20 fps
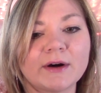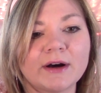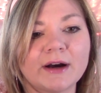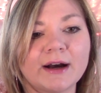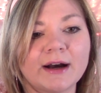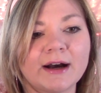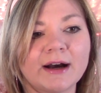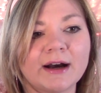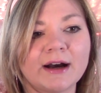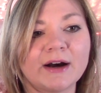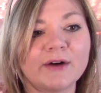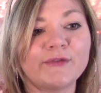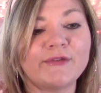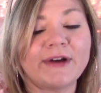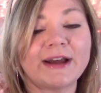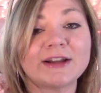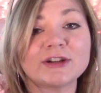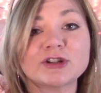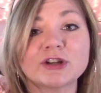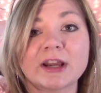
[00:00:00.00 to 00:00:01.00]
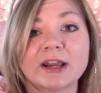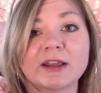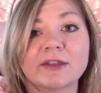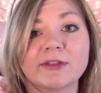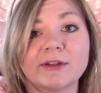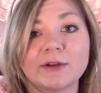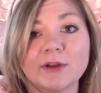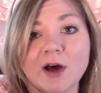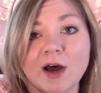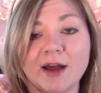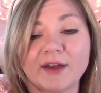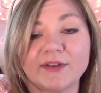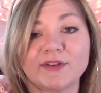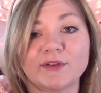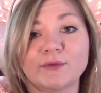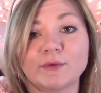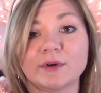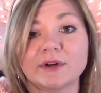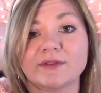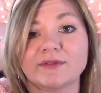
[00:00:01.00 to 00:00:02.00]
avenging the loss
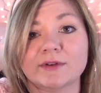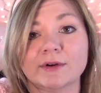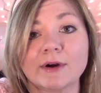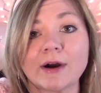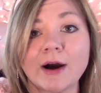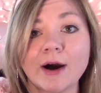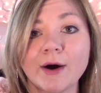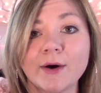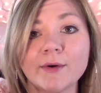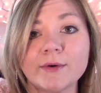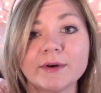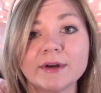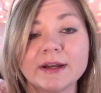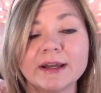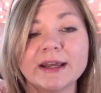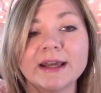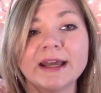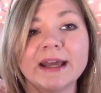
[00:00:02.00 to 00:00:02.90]
of one of their own.